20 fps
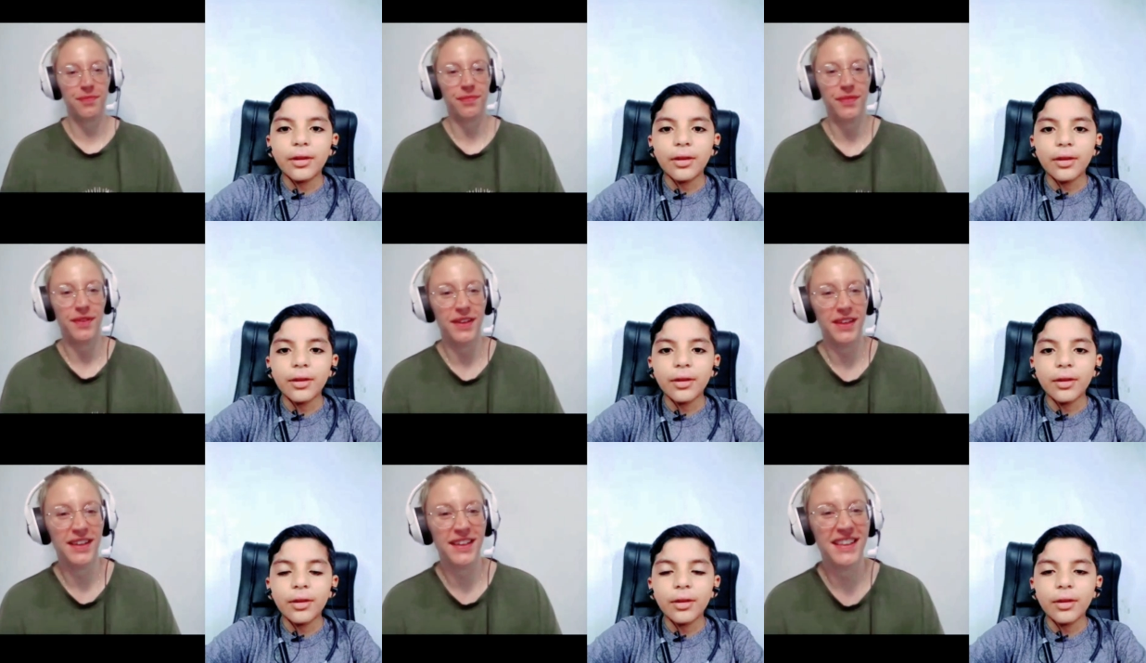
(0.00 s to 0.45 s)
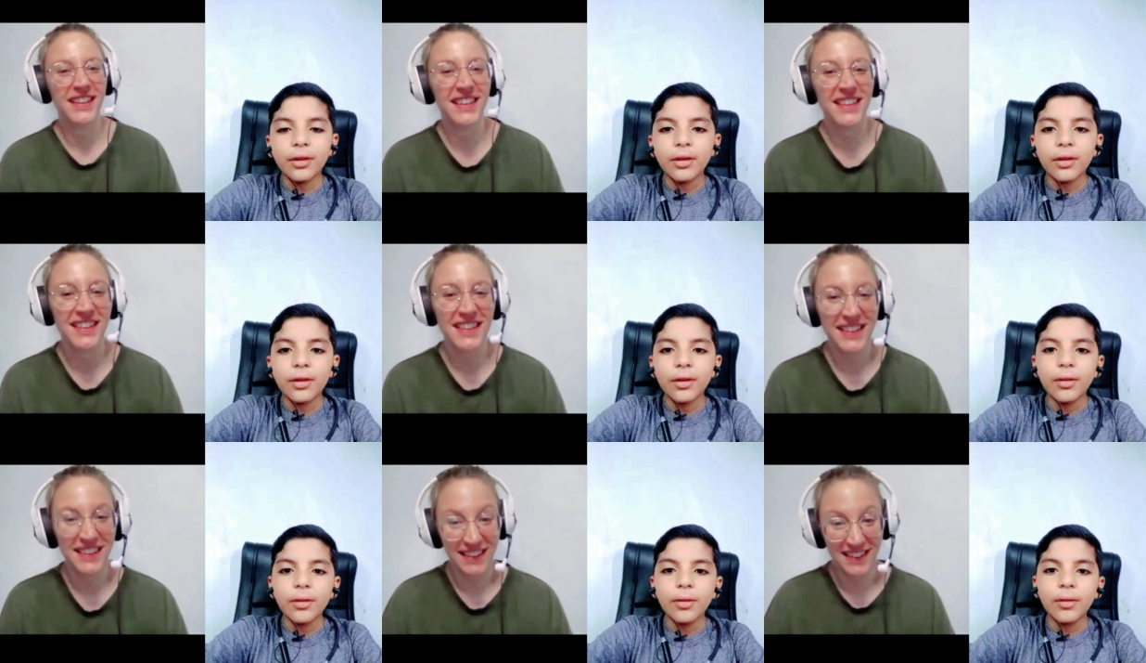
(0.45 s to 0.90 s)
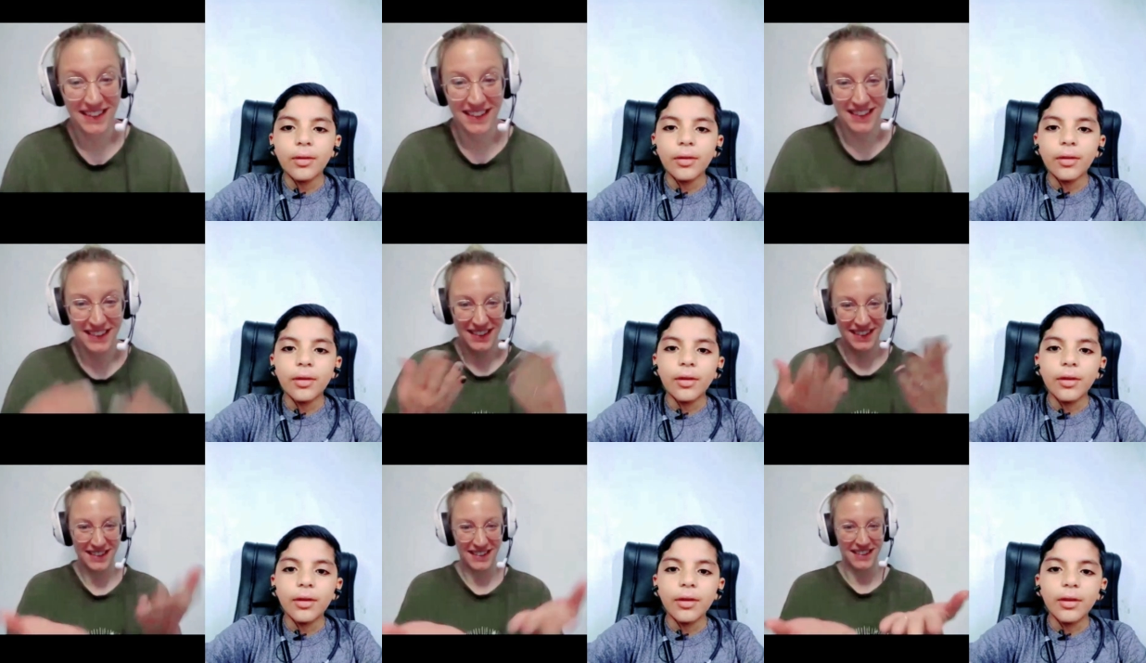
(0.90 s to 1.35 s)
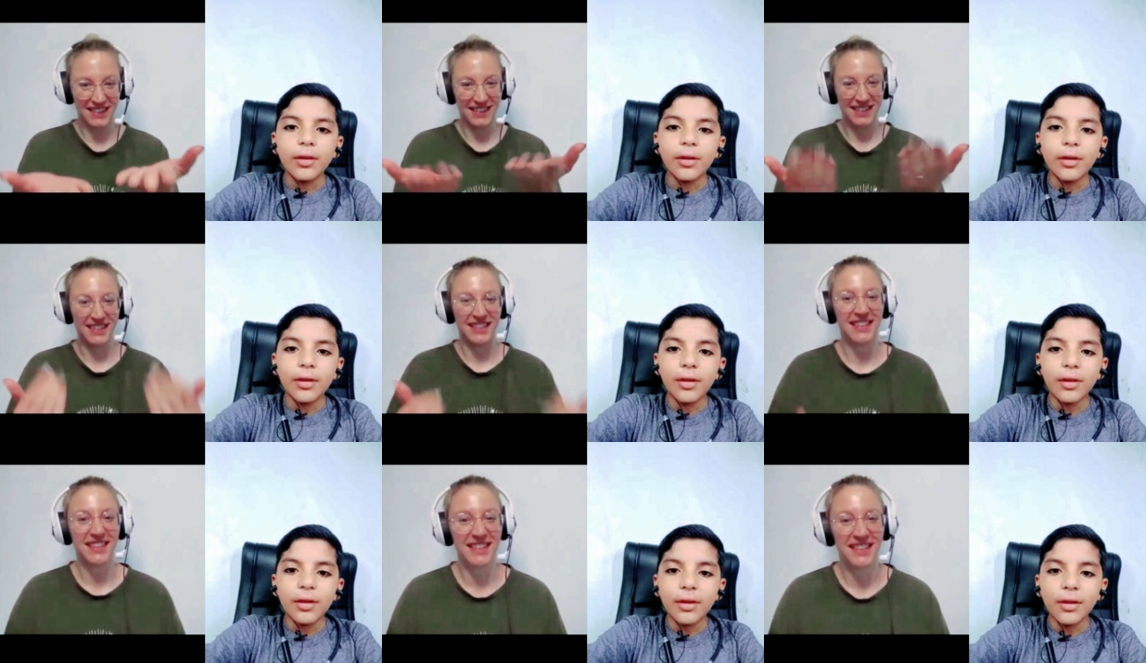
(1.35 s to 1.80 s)

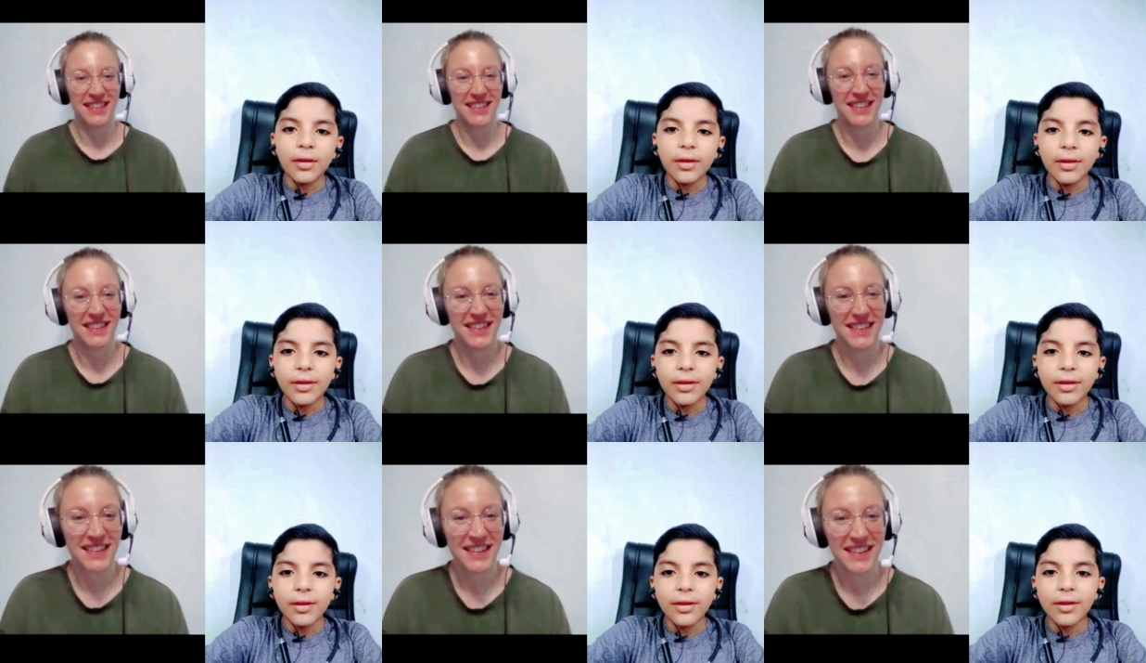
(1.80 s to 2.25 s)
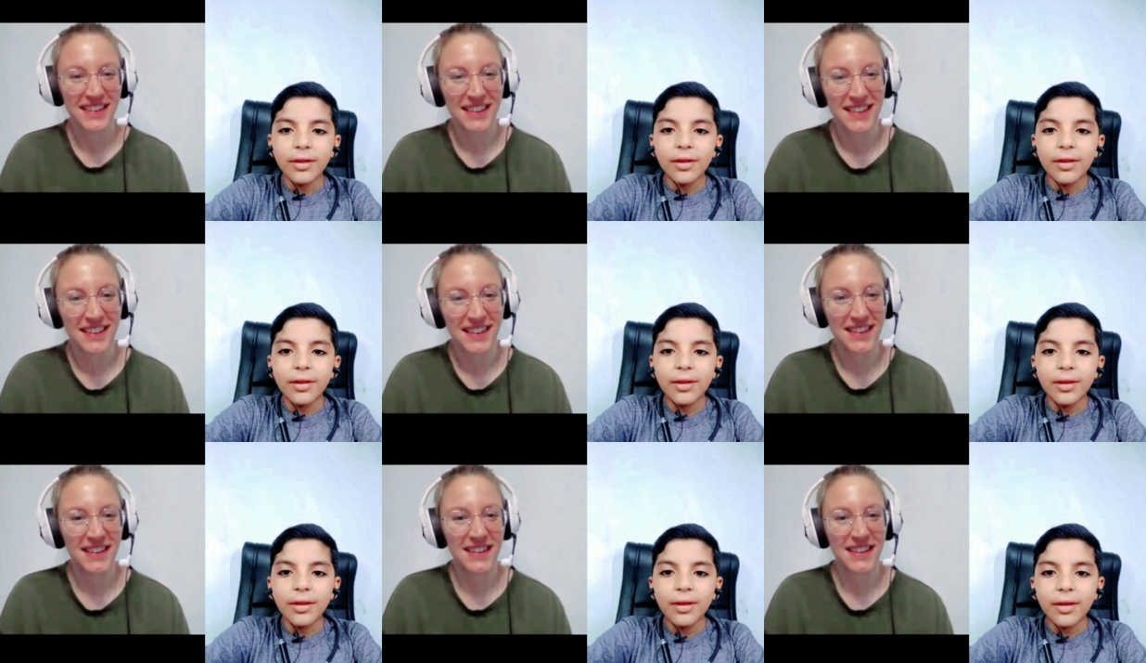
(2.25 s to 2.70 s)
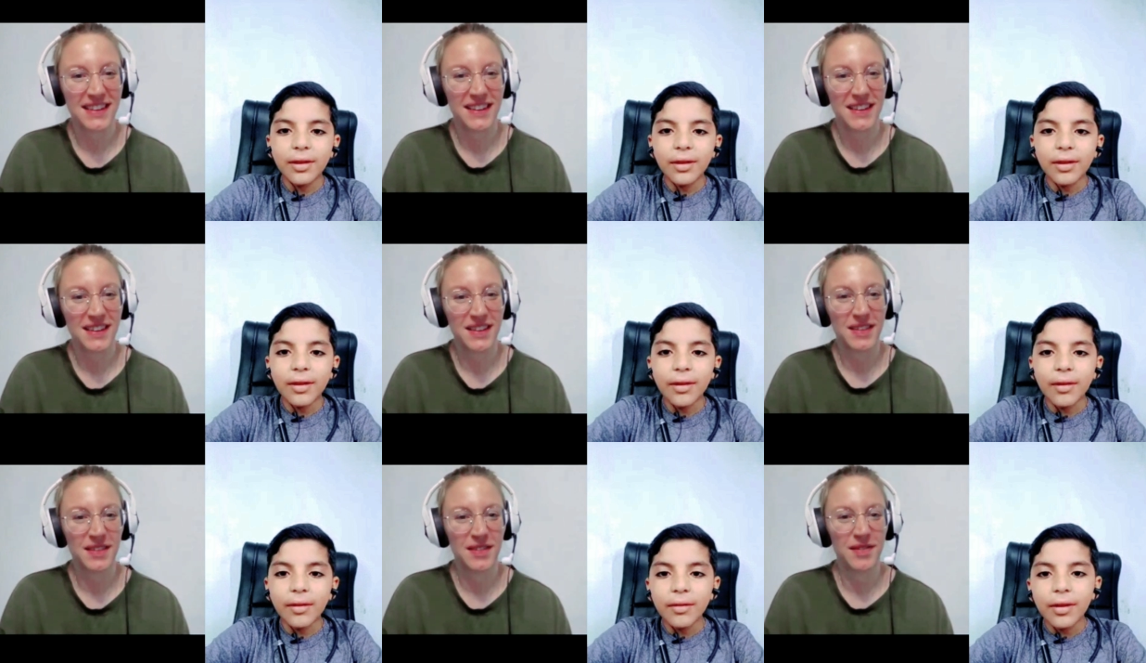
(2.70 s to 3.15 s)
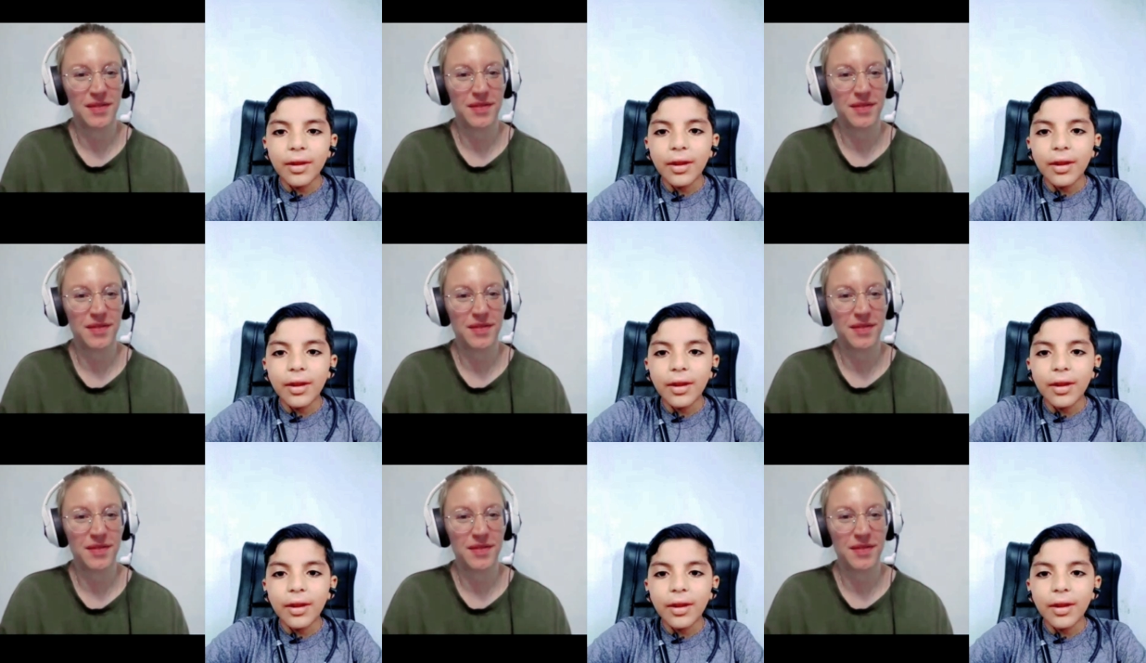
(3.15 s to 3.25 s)
Nothing is said.